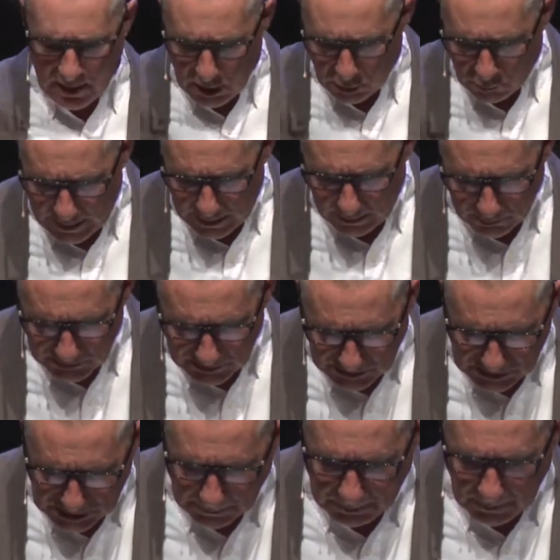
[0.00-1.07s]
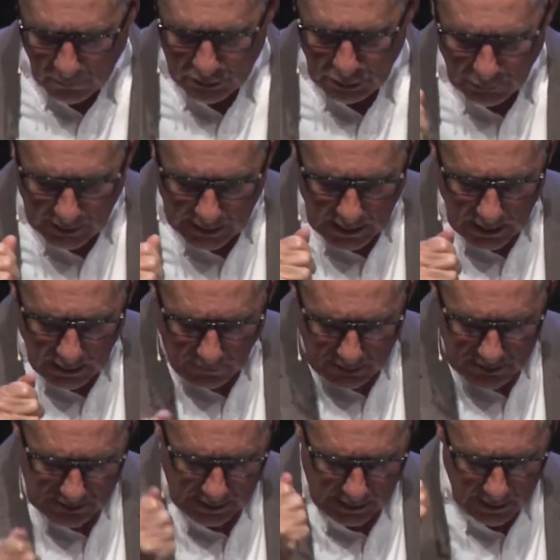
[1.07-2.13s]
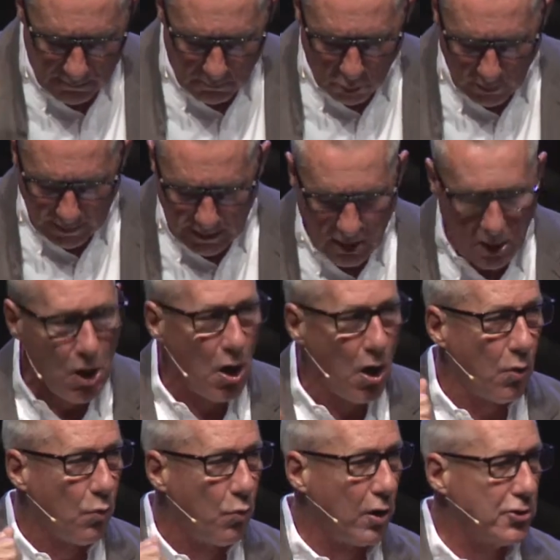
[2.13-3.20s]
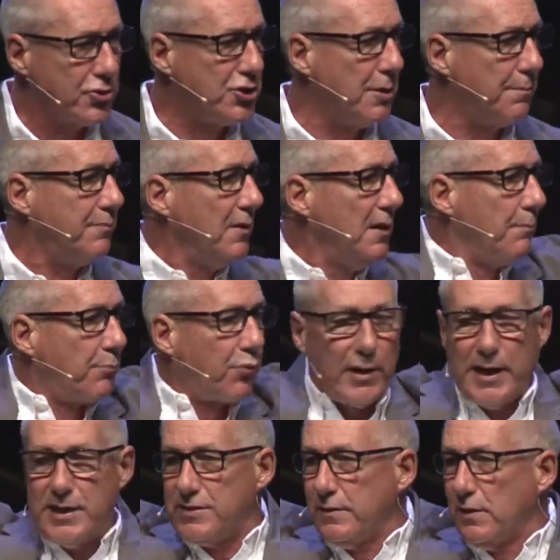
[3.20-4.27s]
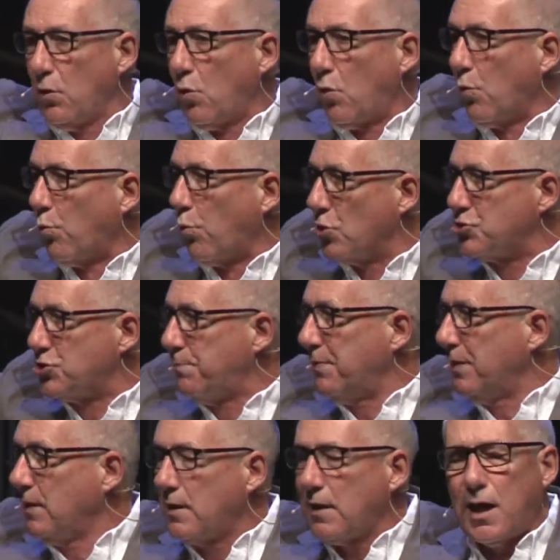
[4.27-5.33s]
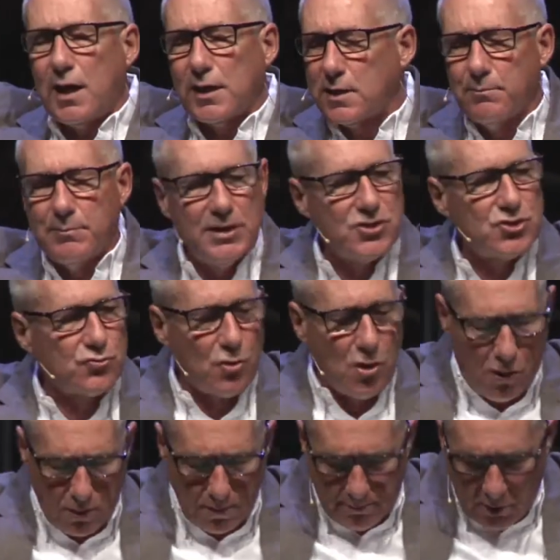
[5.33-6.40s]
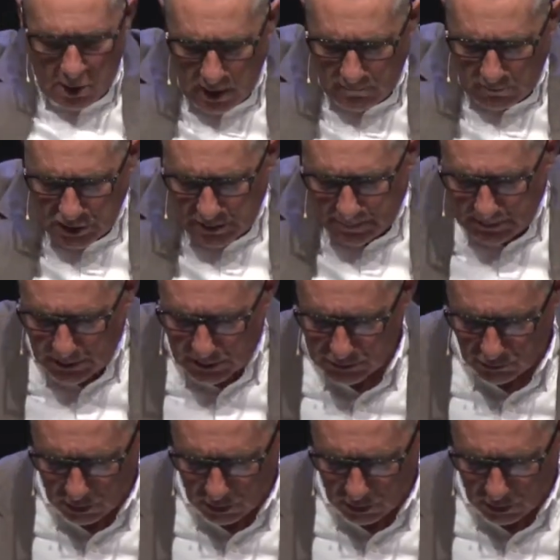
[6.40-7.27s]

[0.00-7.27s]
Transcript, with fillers: incredible discipline when you give on Sunday morning. Our worship Praising the Lord, worshiping God can be a strong part of our spiritual